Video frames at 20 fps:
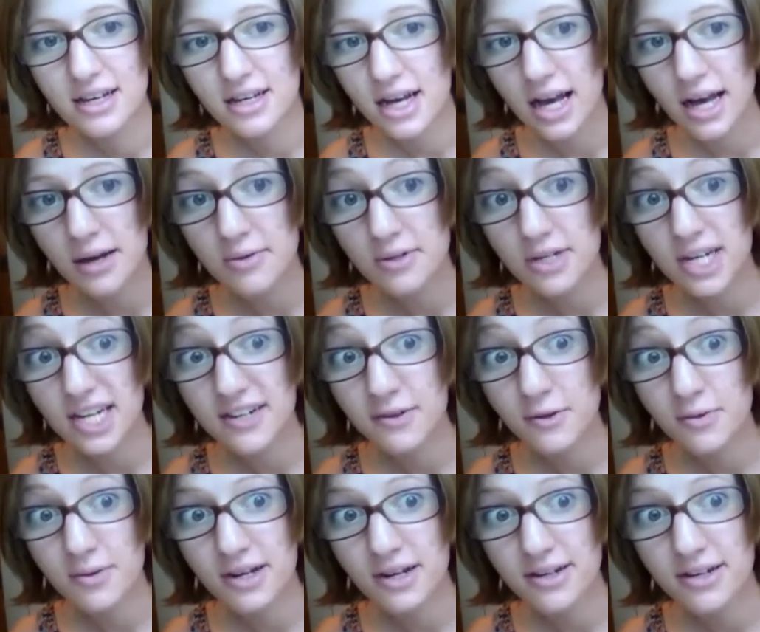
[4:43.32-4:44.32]
I would never
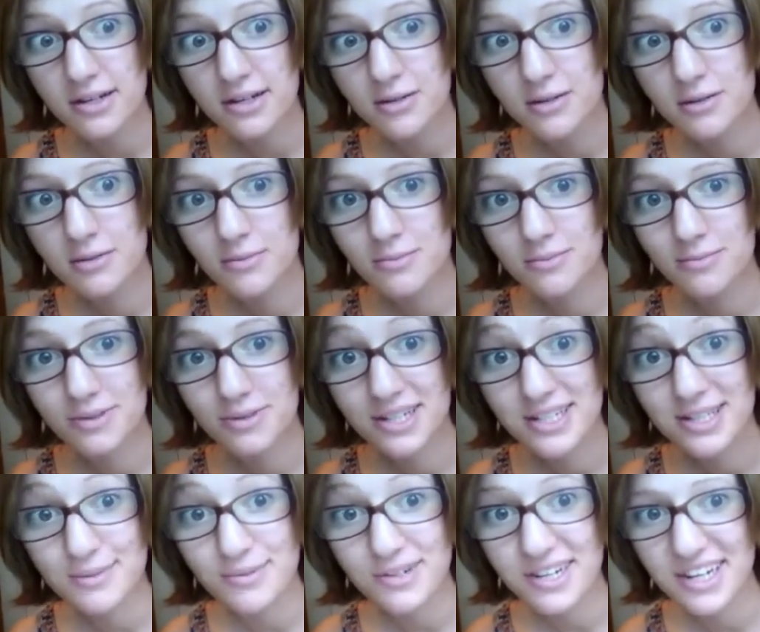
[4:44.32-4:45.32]
wear it, but
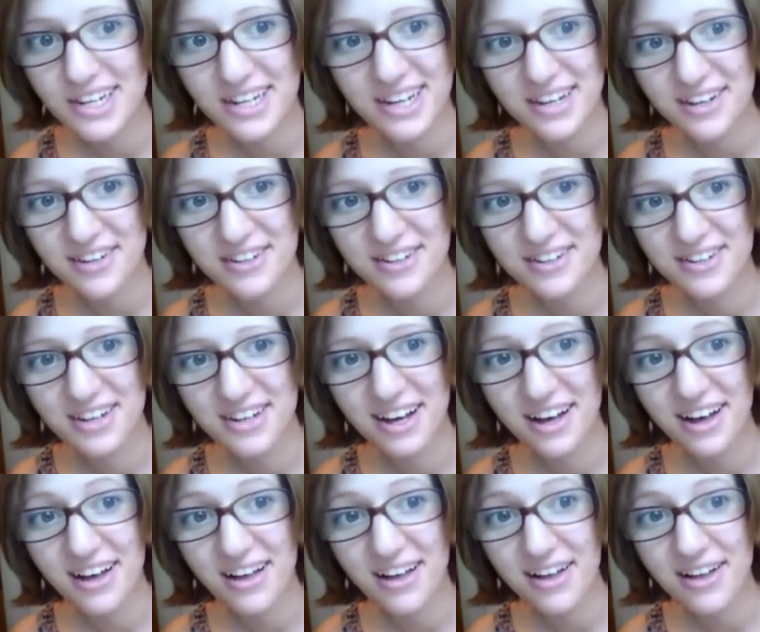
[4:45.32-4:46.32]
it's pretty now.
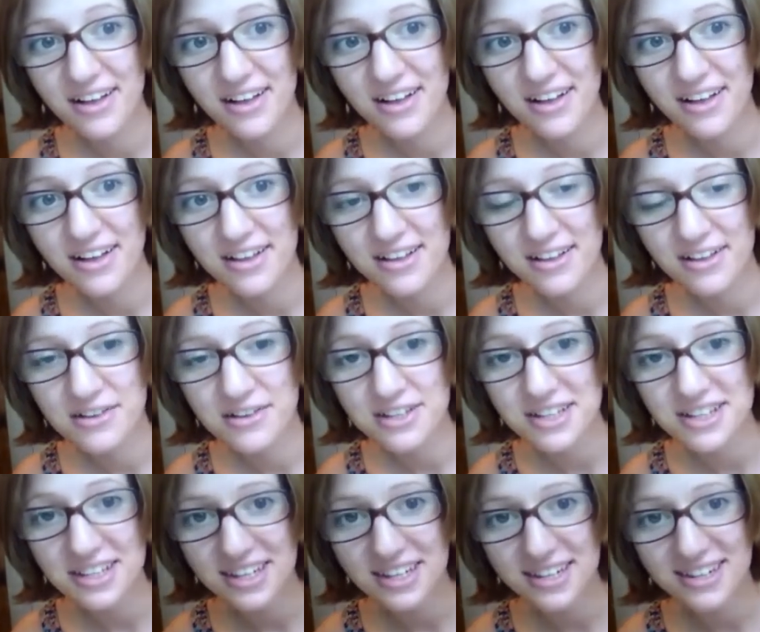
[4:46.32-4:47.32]
All
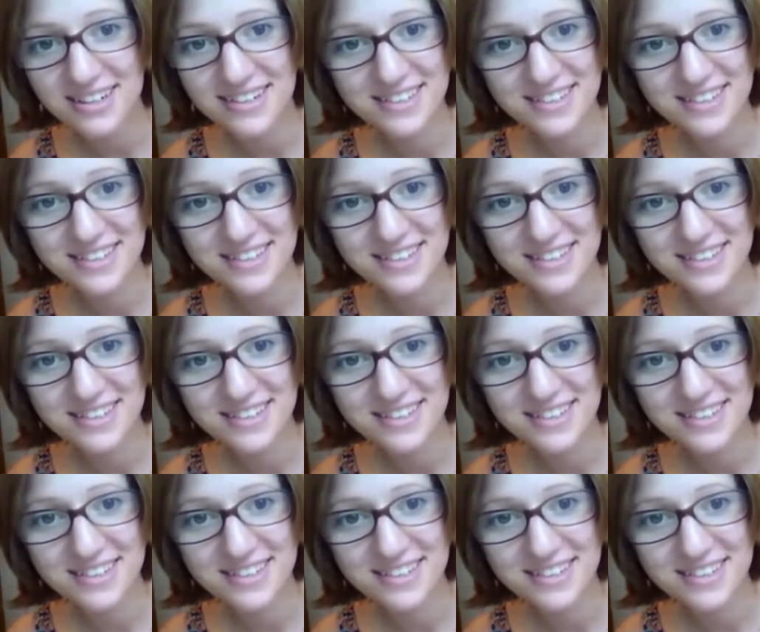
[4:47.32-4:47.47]
clean.